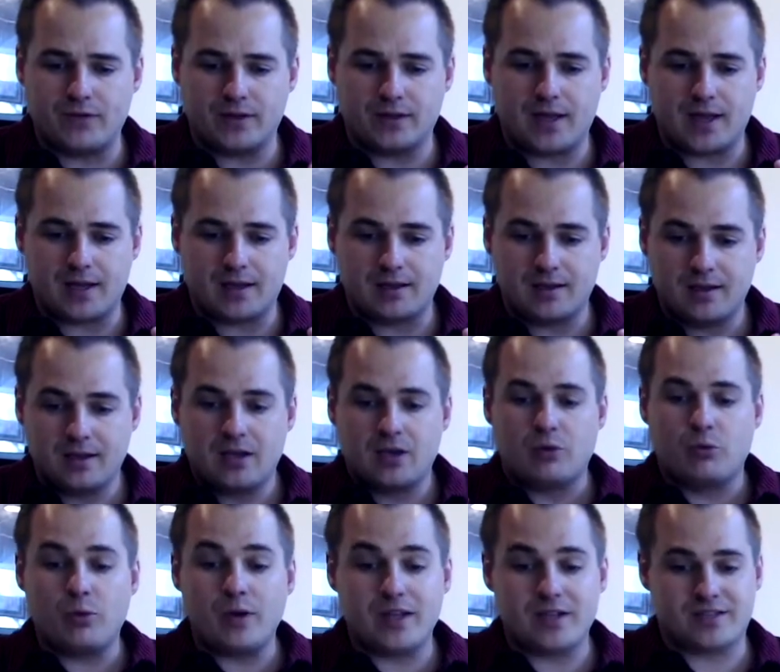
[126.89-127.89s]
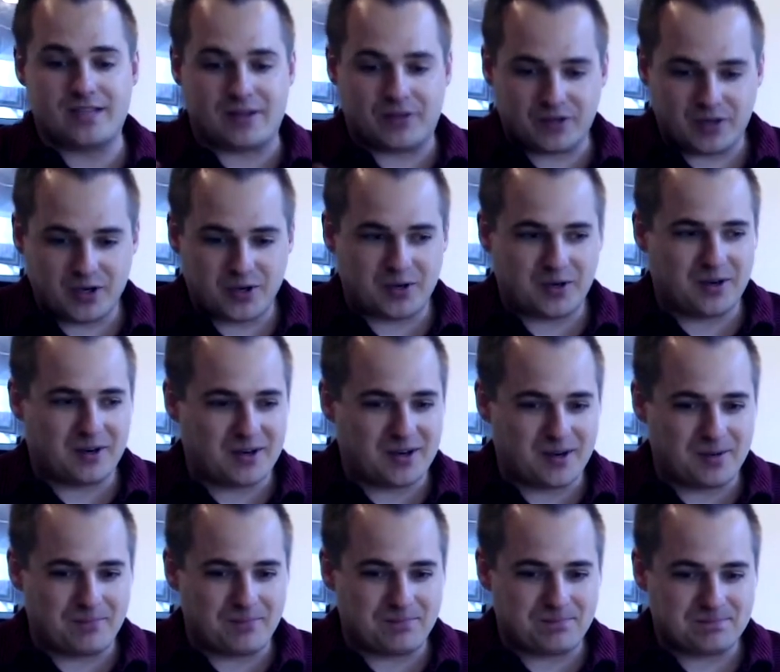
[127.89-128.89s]
don't experience this.
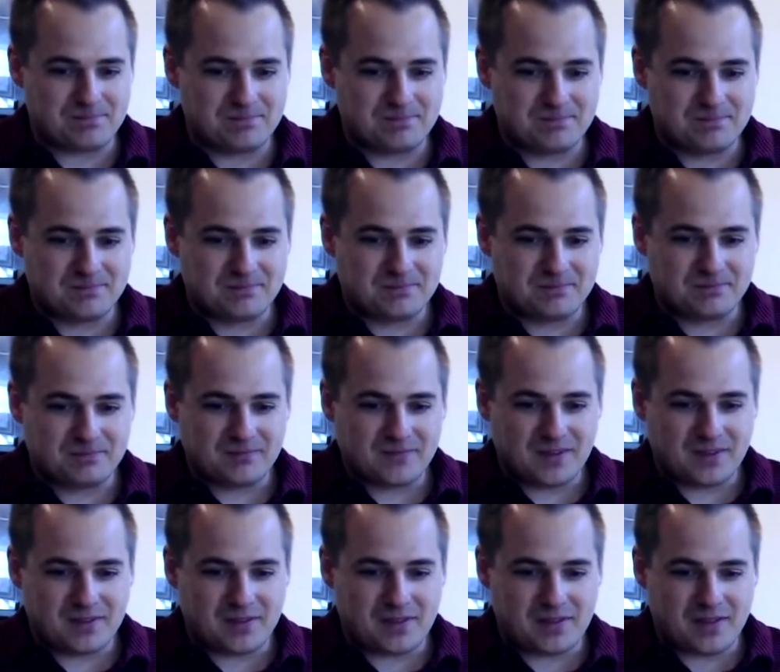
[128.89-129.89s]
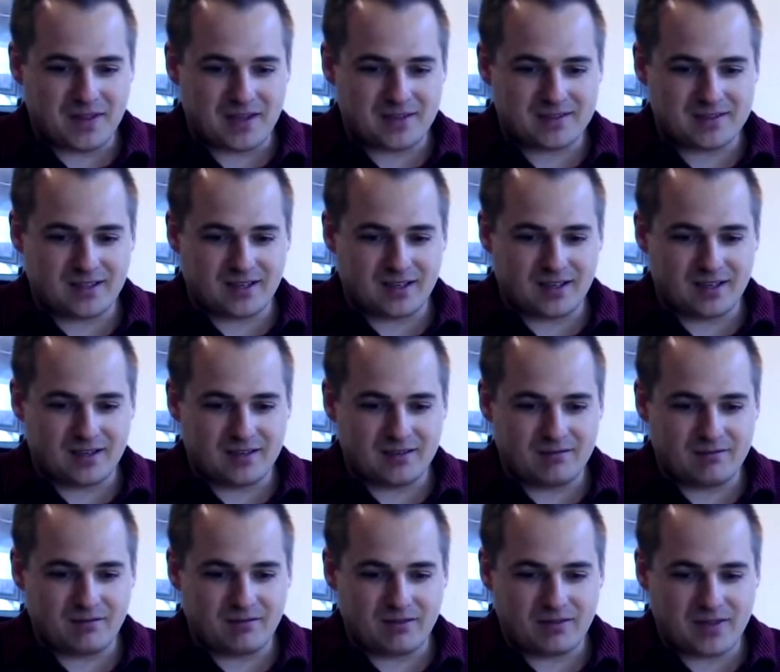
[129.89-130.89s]
So I wonder if you'd share a little bit
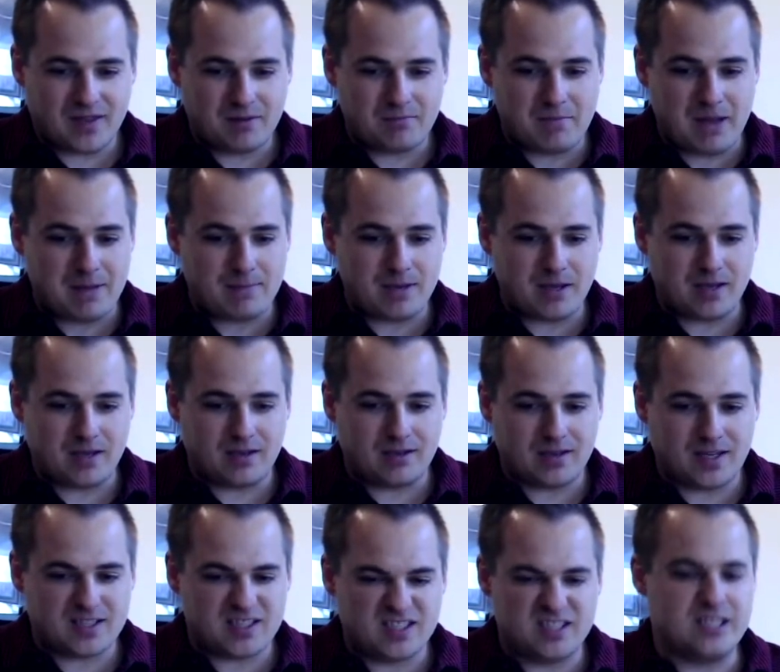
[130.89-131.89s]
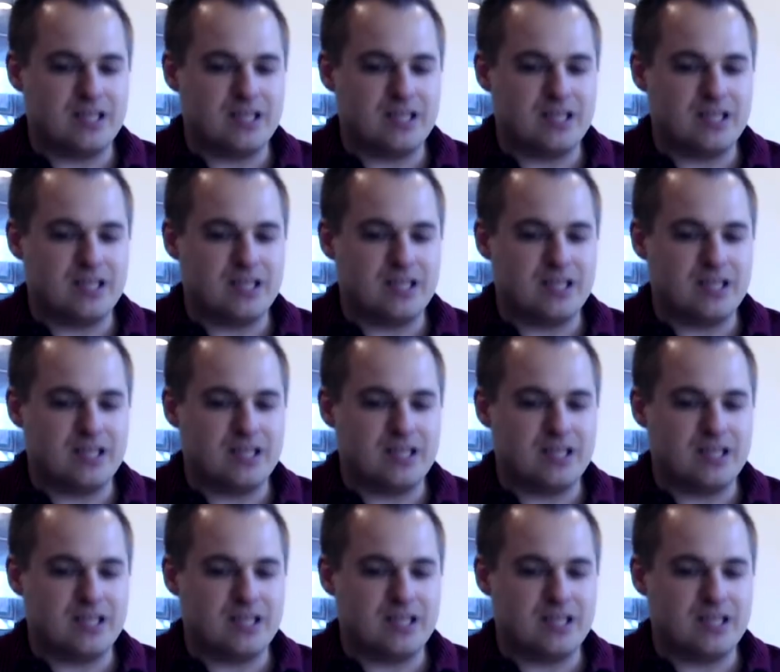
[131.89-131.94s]
of to help kind